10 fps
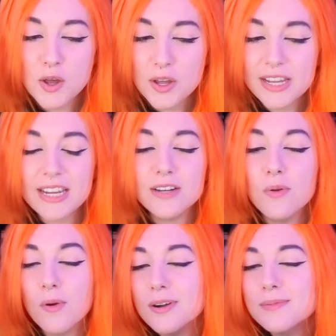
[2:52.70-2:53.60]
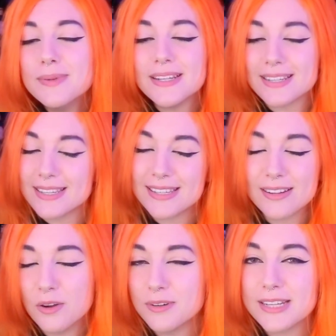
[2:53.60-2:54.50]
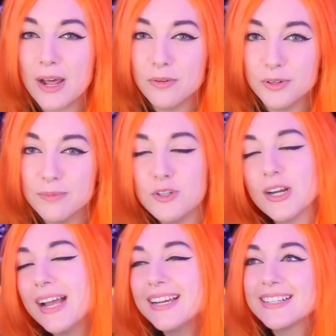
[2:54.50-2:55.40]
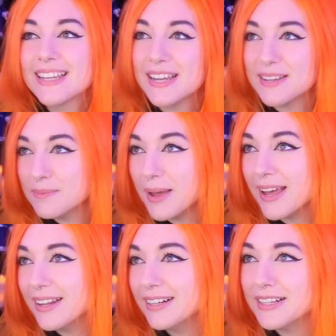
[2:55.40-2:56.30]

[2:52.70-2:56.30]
enormous hotel room, giant king bed,